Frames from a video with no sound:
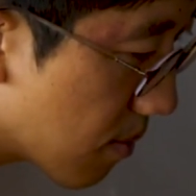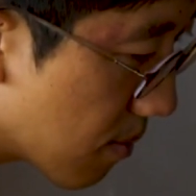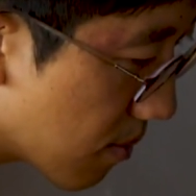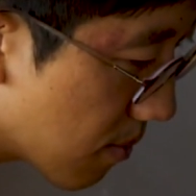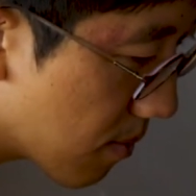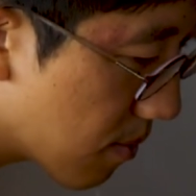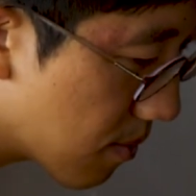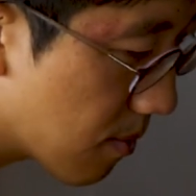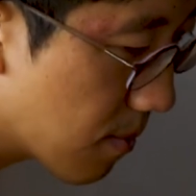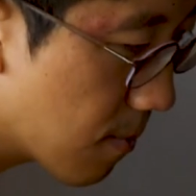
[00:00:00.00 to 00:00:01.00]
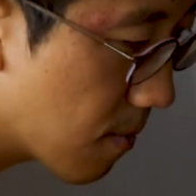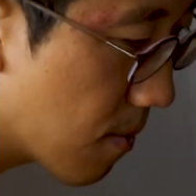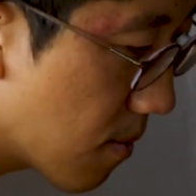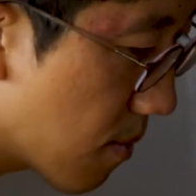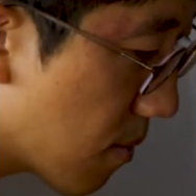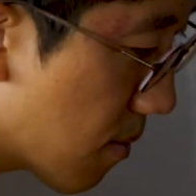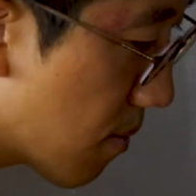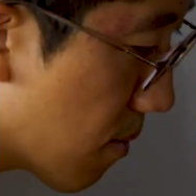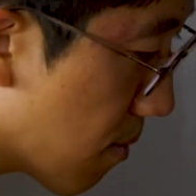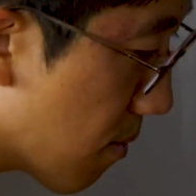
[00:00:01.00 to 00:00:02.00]
And as a
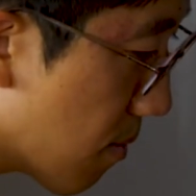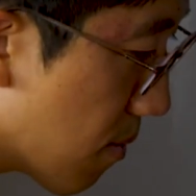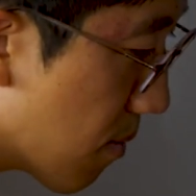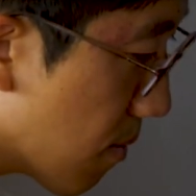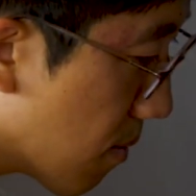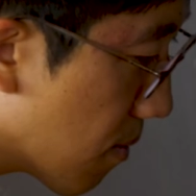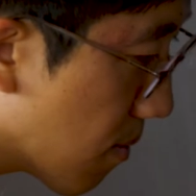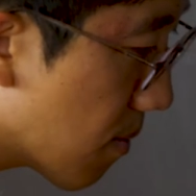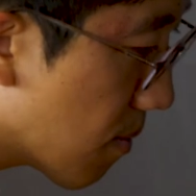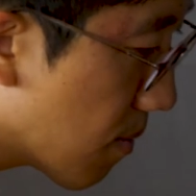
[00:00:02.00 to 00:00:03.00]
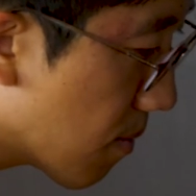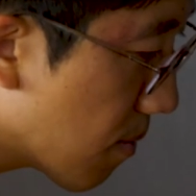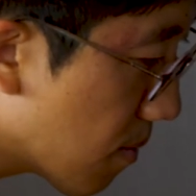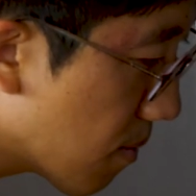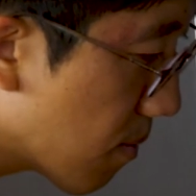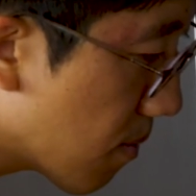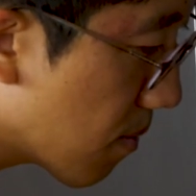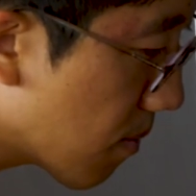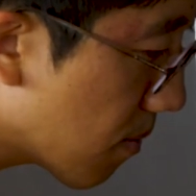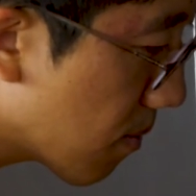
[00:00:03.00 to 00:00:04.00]
person who is closer
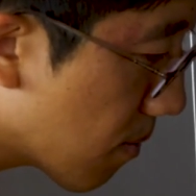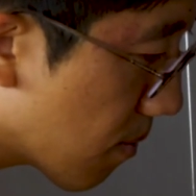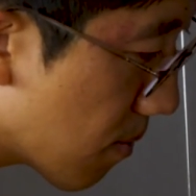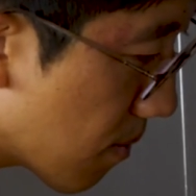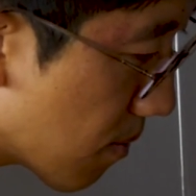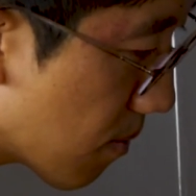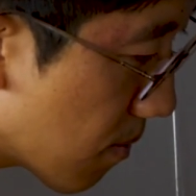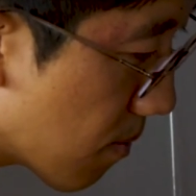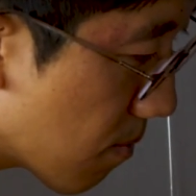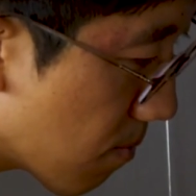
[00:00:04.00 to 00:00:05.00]
to the artistic side of